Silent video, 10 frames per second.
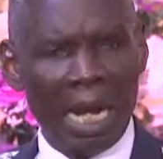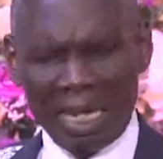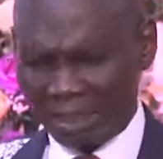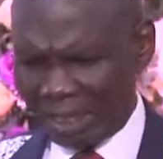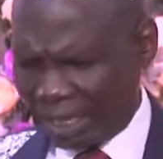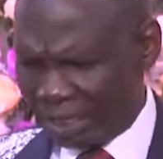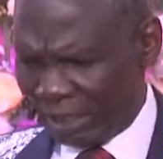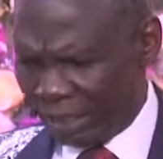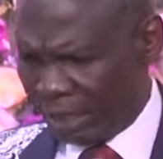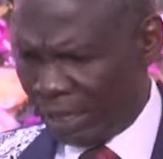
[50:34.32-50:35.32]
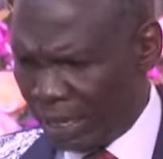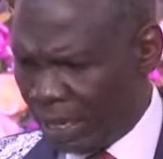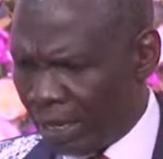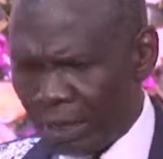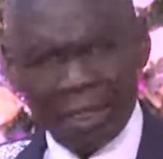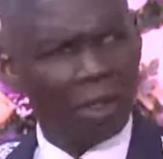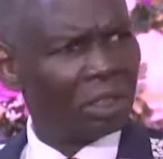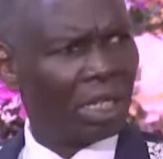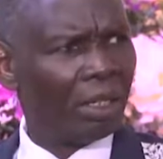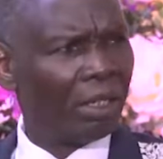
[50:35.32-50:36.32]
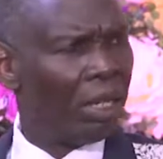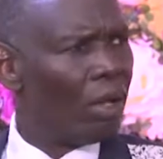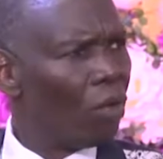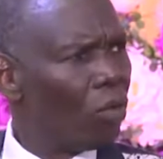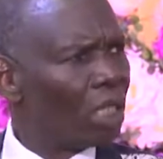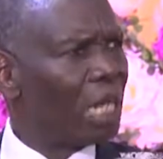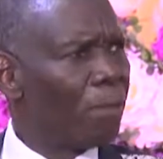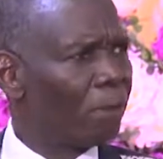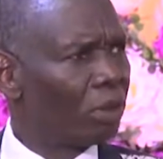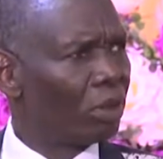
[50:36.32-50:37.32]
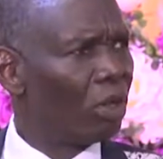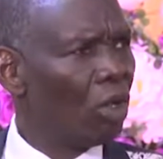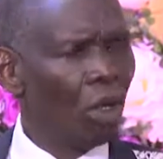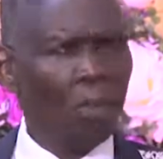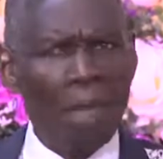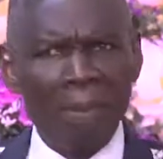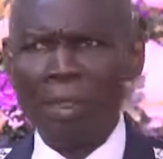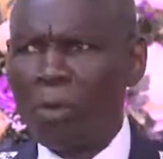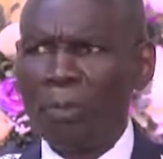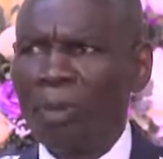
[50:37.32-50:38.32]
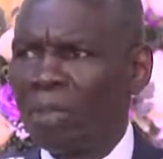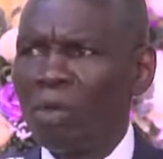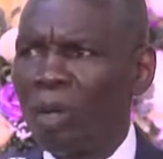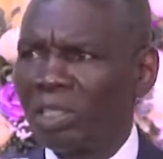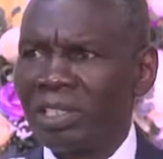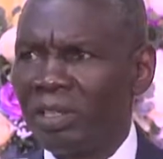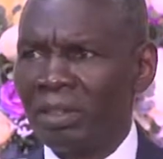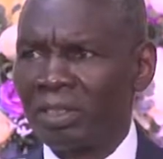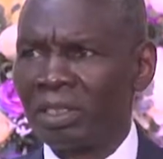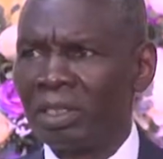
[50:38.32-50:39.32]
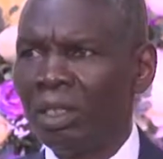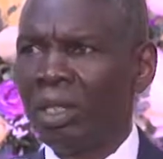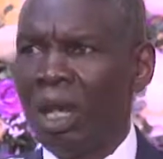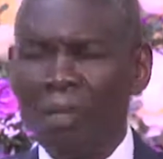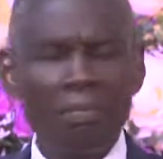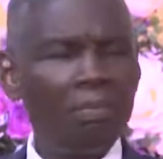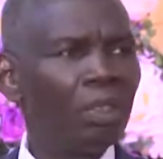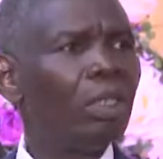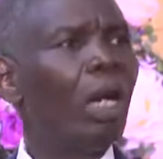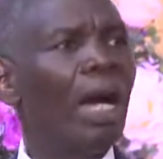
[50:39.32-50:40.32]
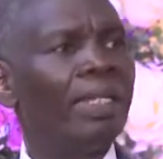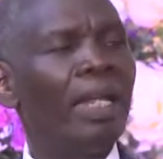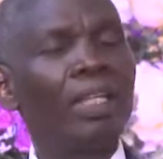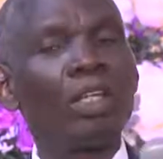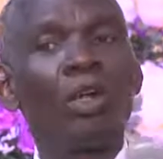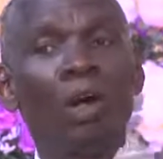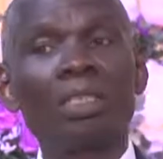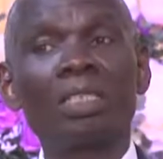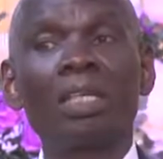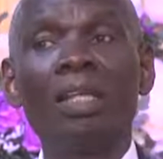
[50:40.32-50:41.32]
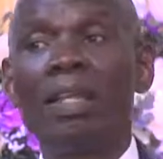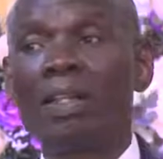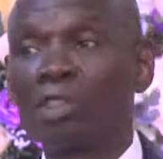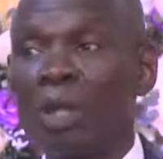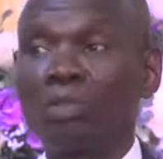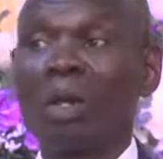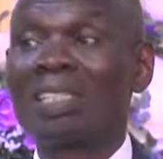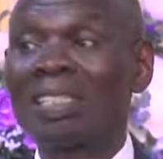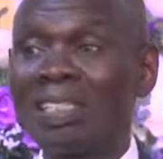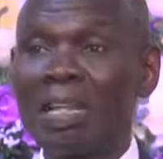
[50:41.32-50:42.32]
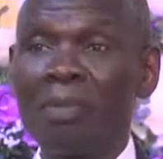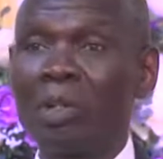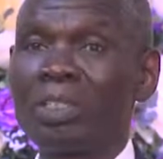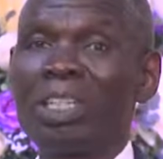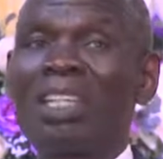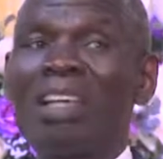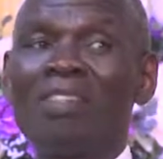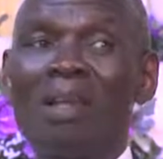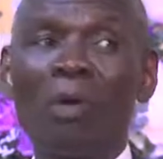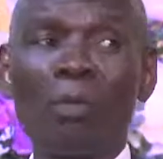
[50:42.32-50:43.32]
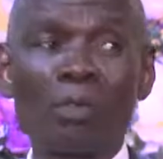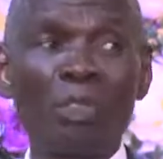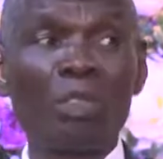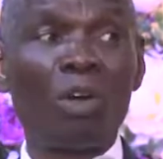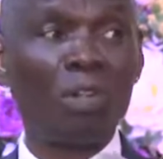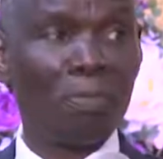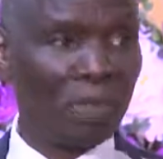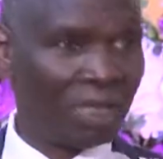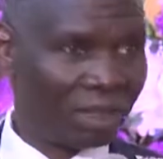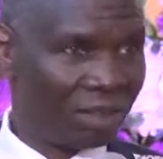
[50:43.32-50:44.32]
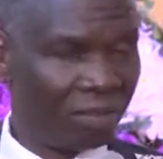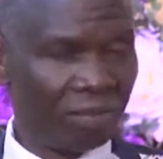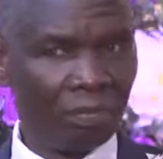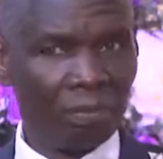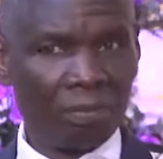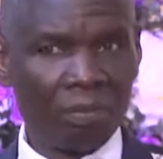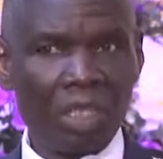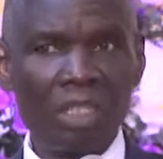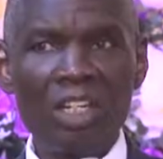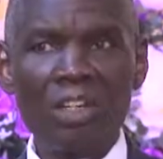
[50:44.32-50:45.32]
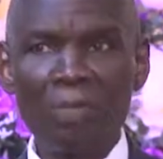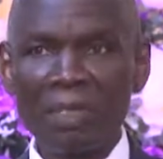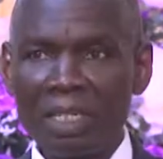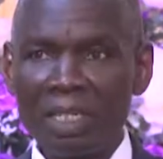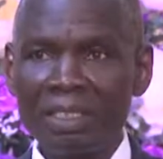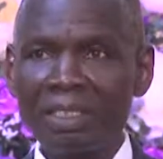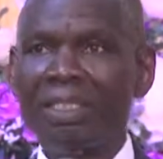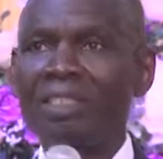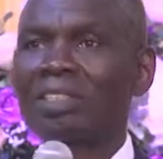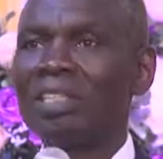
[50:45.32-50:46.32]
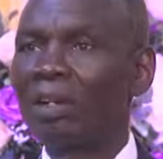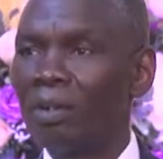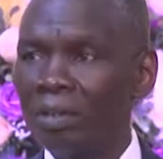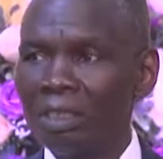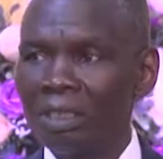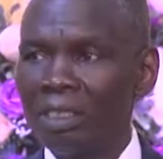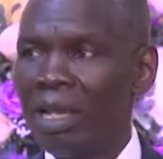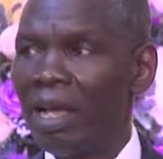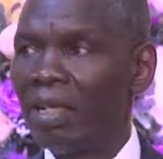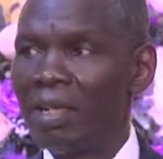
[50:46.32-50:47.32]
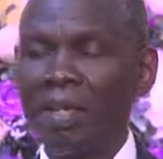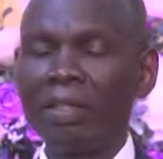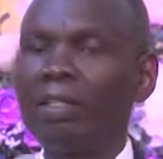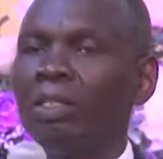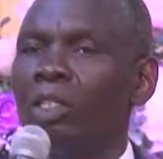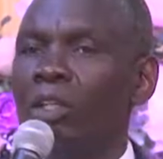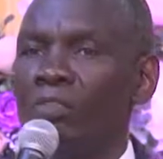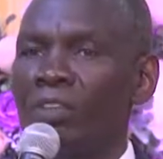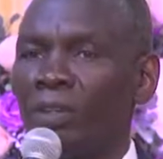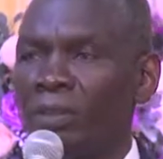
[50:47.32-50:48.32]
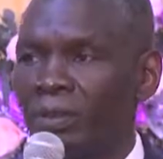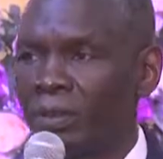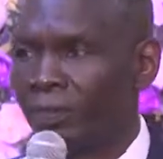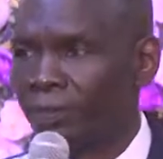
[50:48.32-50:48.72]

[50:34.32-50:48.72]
and said, Kiloshe, what happened? Maybe you people are no more serious. And then he got a lecturer to assist them because they gave them opportunity of repeating. They repeated. Second year again, they failed.